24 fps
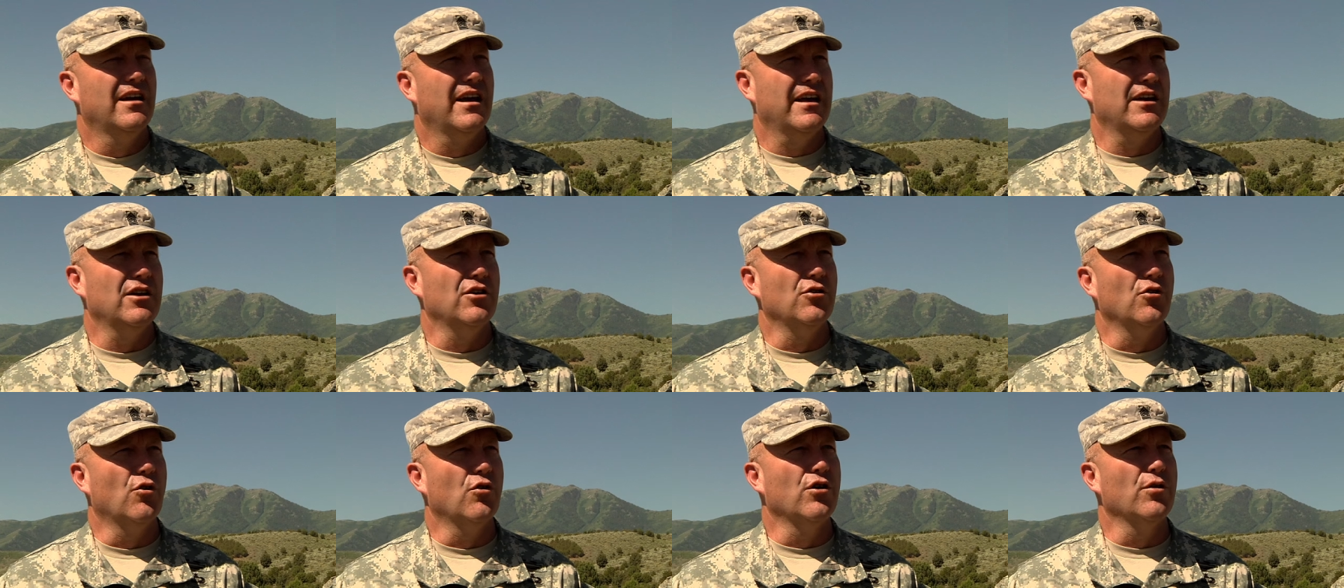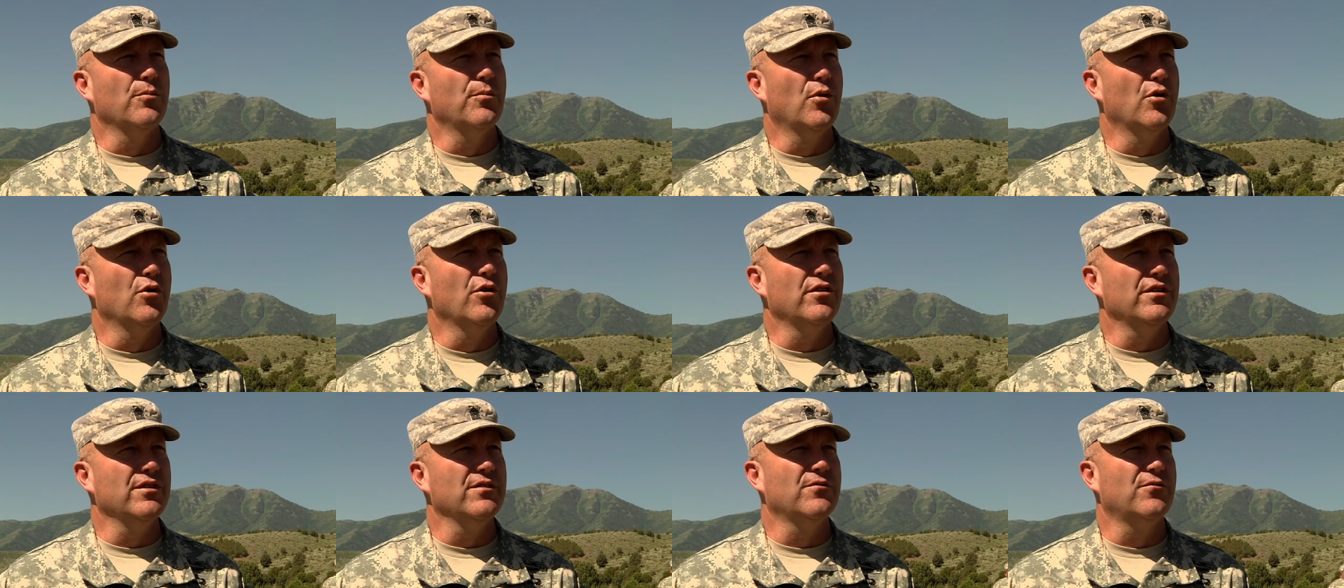and an oral
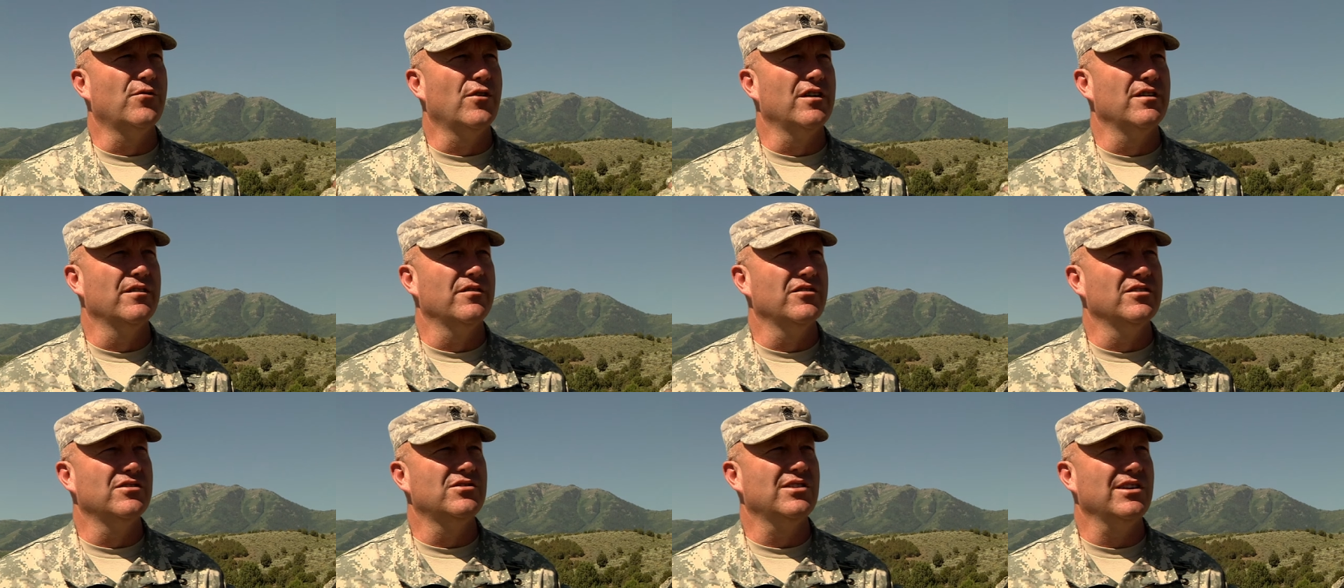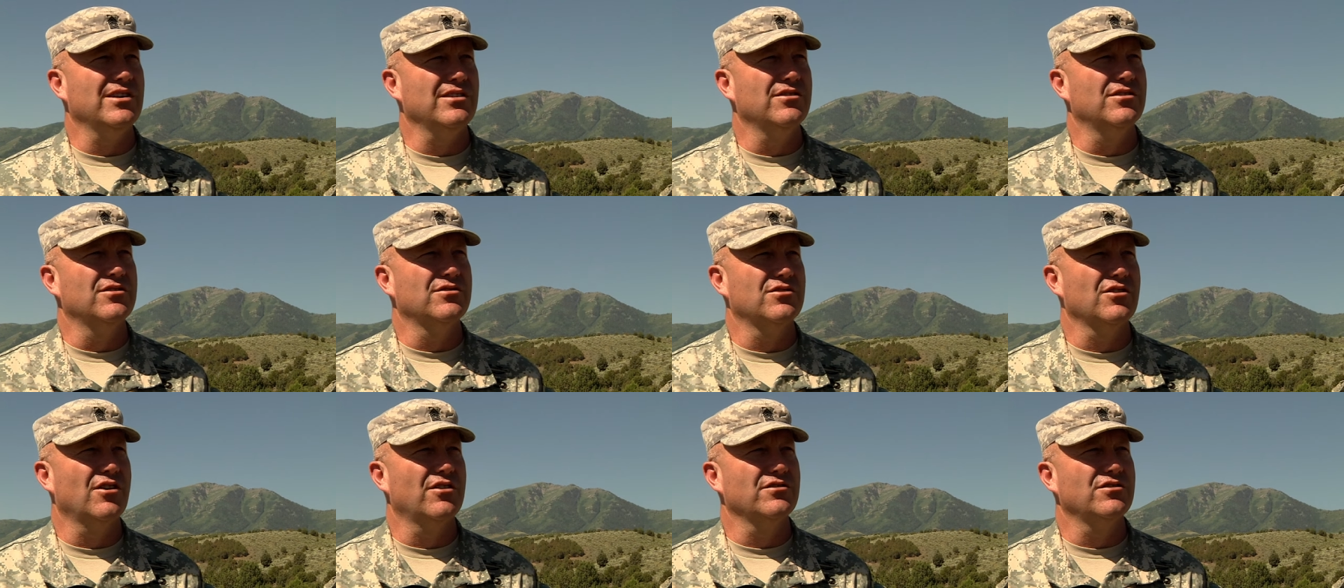board in front of the
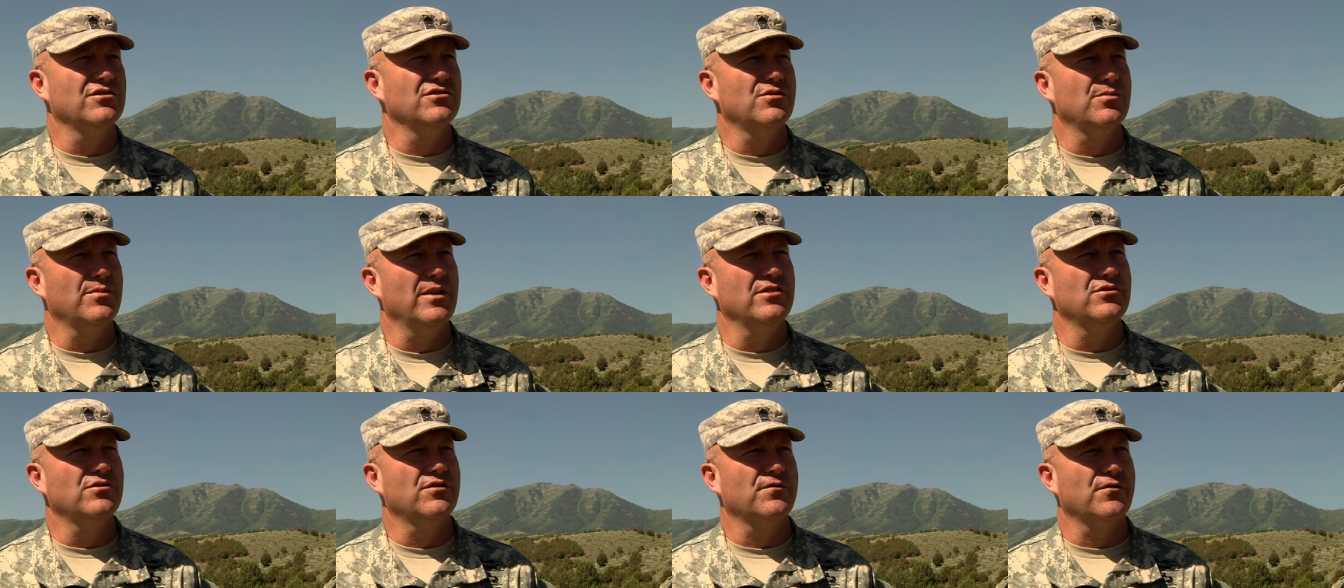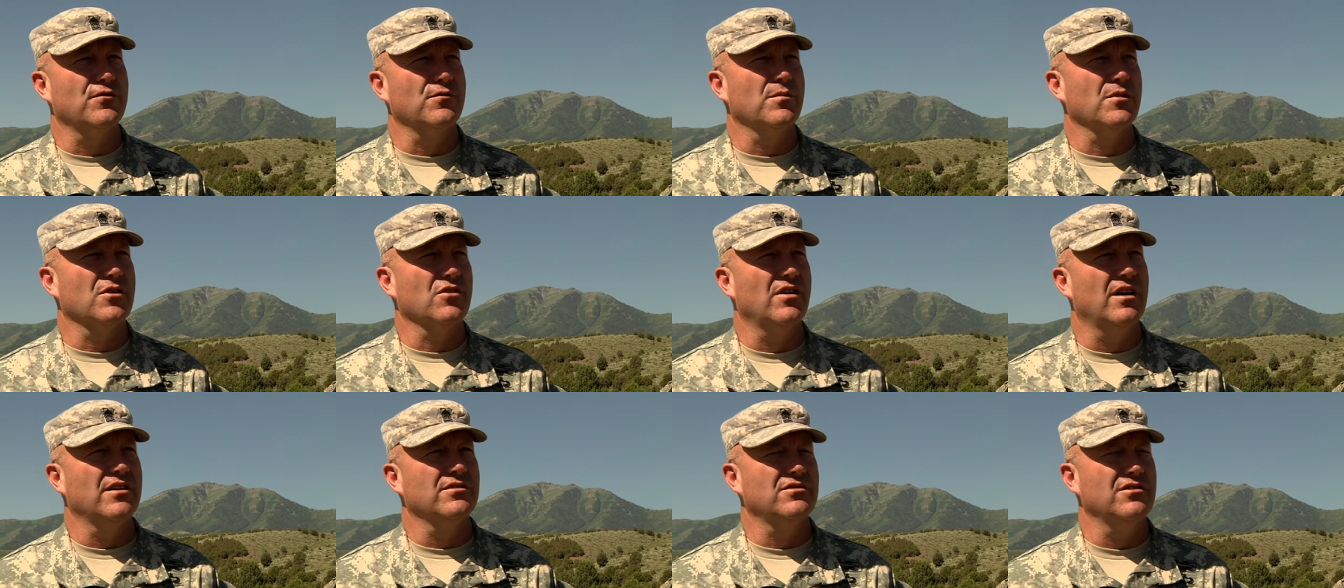senior sergeants major from
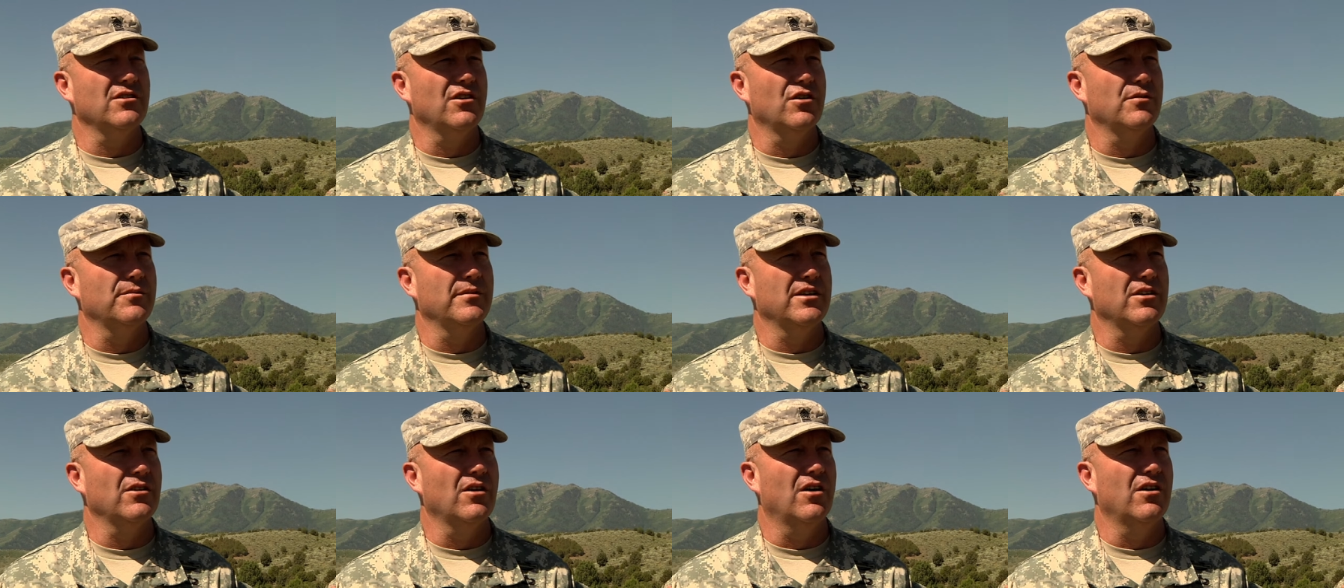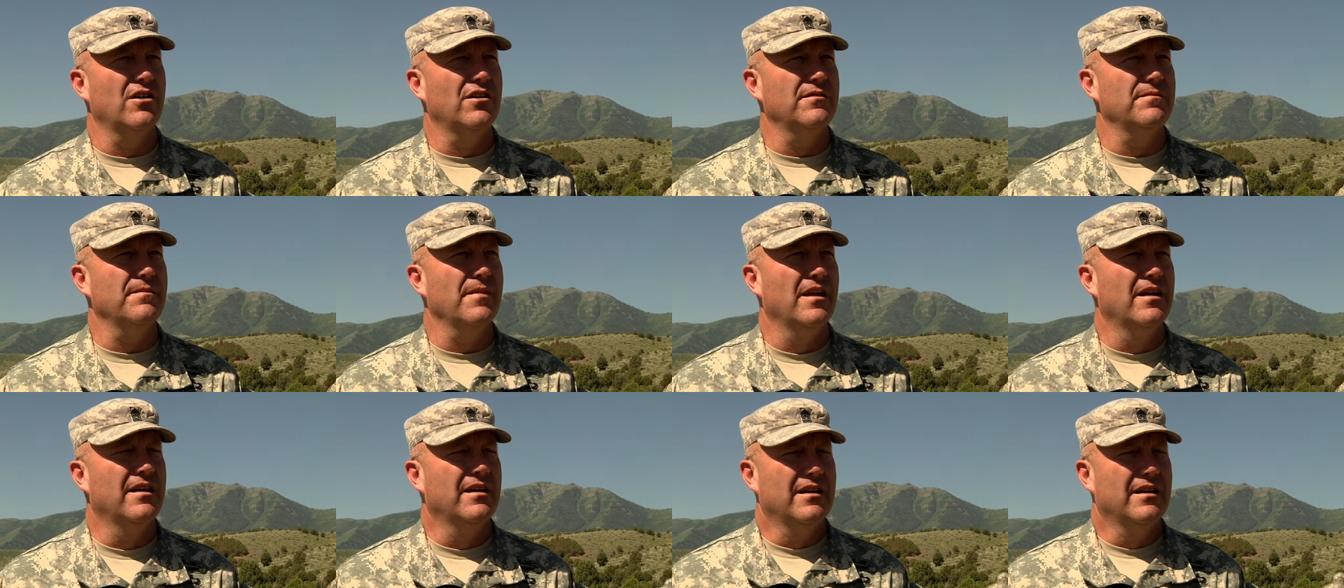across the Army Guard.